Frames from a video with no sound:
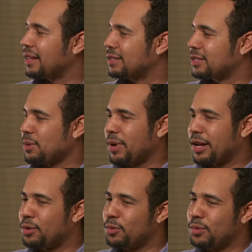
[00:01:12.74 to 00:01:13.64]
it's
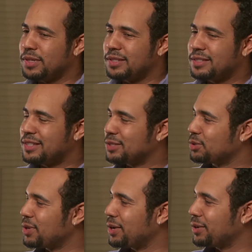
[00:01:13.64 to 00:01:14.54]
somebody who was
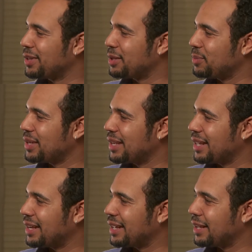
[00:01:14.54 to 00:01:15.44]
disgruntled in the
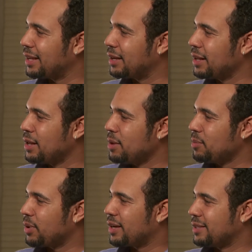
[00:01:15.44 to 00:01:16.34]
beginning
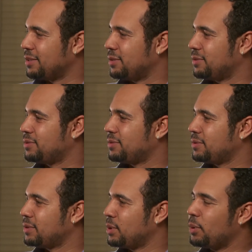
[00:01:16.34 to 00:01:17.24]
because of,
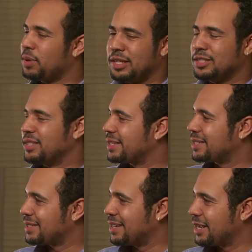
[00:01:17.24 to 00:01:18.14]
you know, the
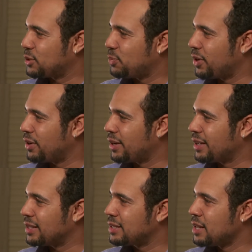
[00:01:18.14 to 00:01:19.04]
injustice they
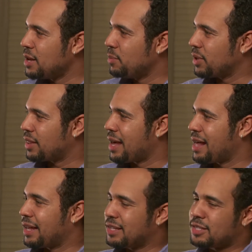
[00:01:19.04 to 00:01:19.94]
experienced, but that
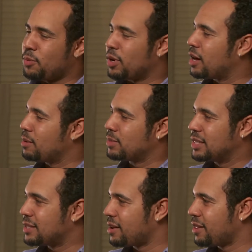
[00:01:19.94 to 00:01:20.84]
like someone comes
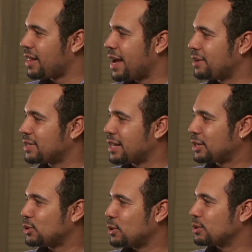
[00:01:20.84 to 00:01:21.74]
into their lives that like
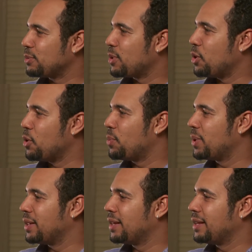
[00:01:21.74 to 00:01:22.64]
shows them hope,
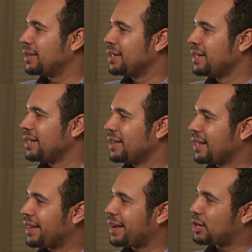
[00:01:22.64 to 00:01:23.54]
and then they
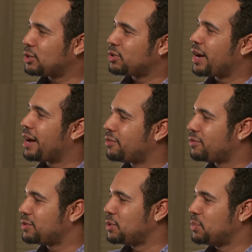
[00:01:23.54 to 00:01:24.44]
like strive
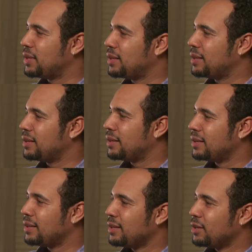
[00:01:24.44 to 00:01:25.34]
to be,
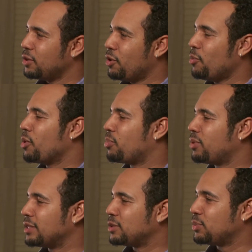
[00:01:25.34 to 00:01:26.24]
you know, more
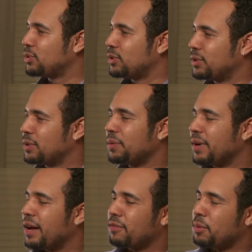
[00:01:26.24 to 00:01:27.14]
principled or
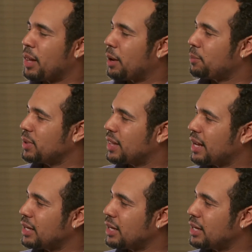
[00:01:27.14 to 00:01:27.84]
whatever, like, but that